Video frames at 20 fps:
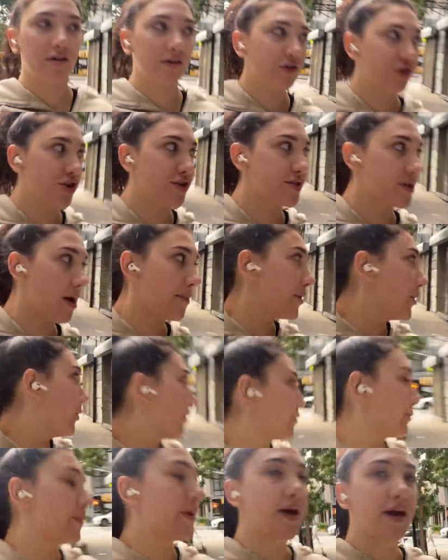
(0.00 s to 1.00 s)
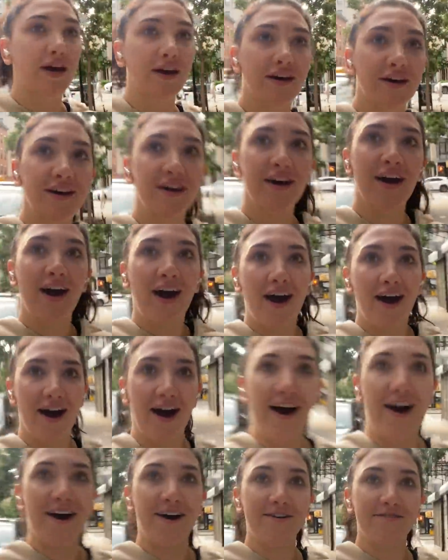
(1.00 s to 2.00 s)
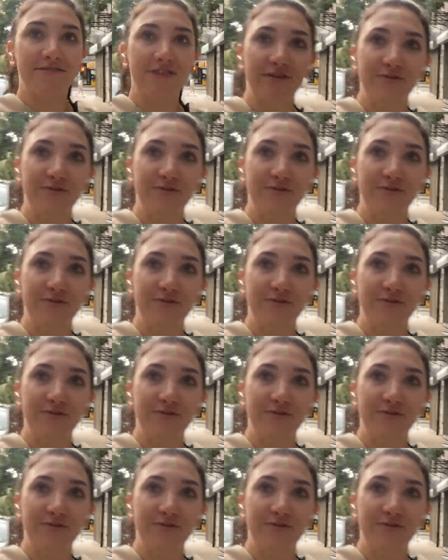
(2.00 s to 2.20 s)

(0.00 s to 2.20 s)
Alicia's coming with me, um,